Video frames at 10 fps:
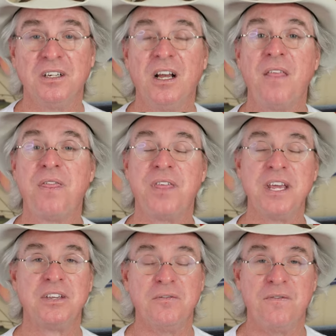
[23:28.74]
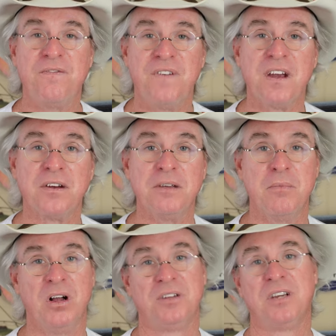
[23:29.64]
thank you very
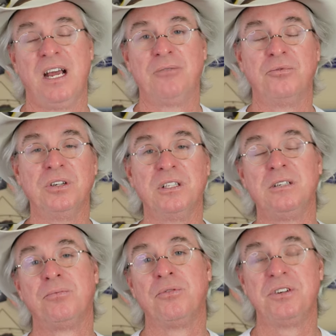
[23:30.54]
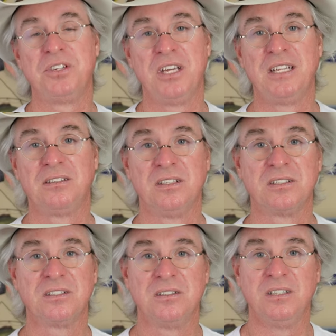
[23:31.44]
much. I really appreciate
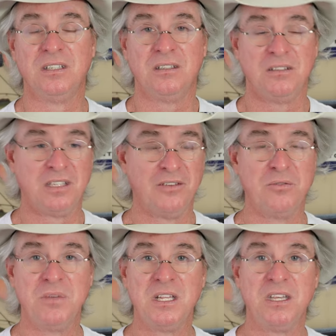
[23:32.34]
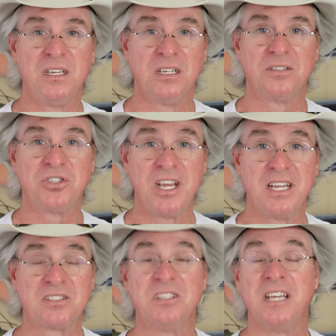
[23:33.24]
this, giving me the
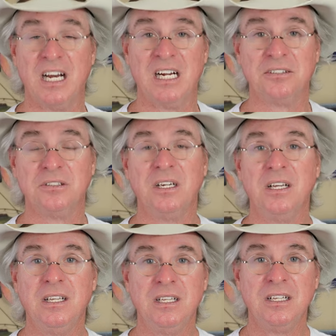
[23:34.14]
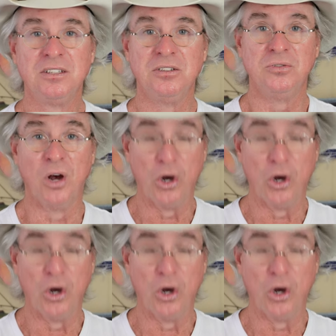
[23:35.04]
chance and the honor to